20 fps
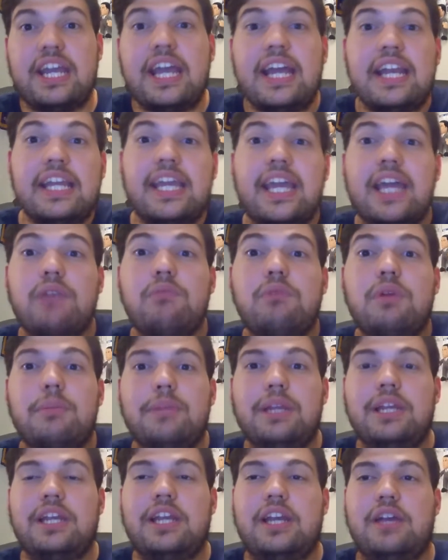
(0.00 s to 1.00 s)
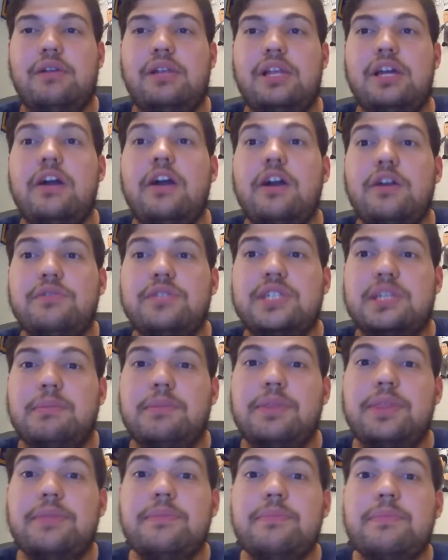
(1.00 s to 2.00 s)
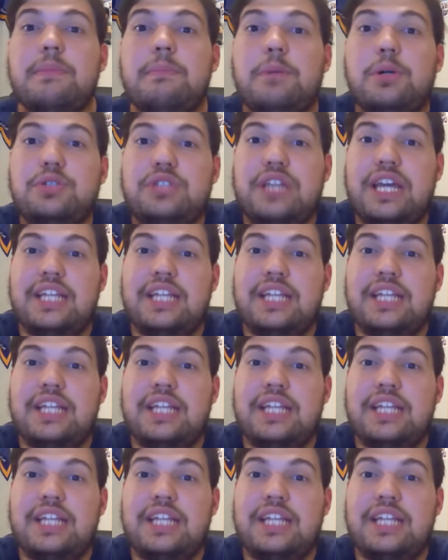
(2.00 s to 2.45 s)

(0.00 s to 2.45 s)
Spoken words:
and again, women in Kerala are some of the most